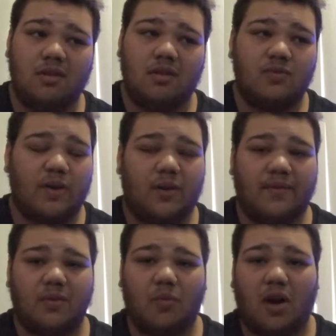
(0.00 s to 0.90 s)
So I don't have
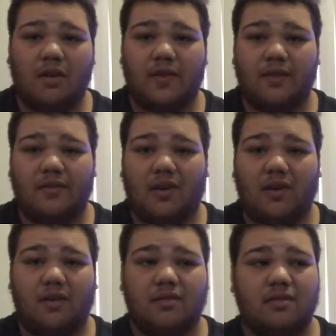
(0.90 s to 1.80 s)
to walk very
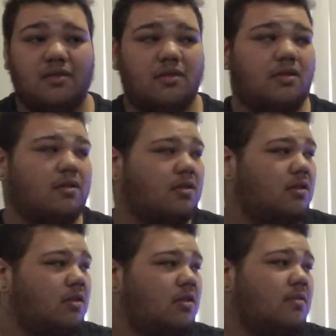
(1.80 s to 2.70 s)
far.
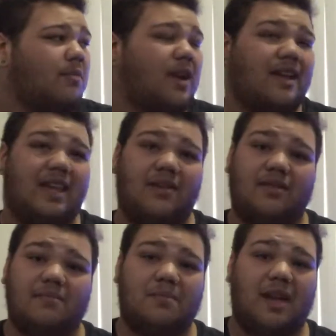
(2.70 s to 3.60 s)
But I
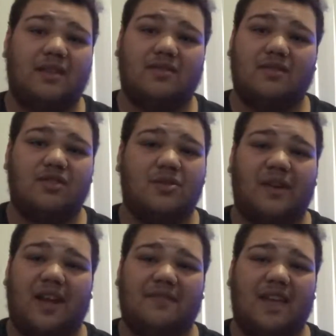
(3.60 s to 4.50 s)
just don't
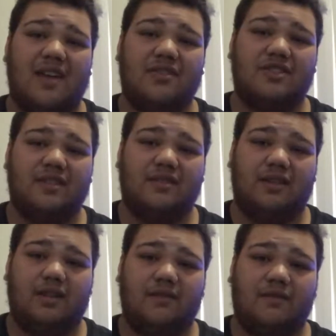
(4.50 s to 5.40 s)
have the energy to
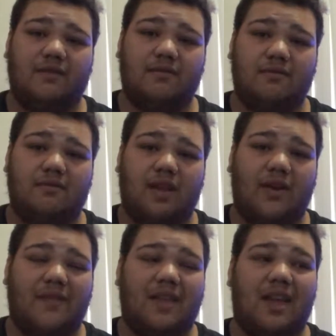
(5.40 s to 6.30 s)
leave. I
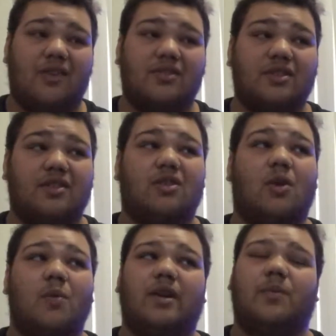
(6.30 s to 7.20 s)
don't have the energy to go
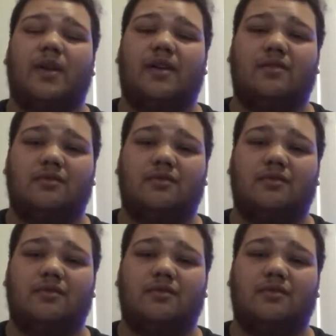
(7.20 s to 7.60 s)
anywhere.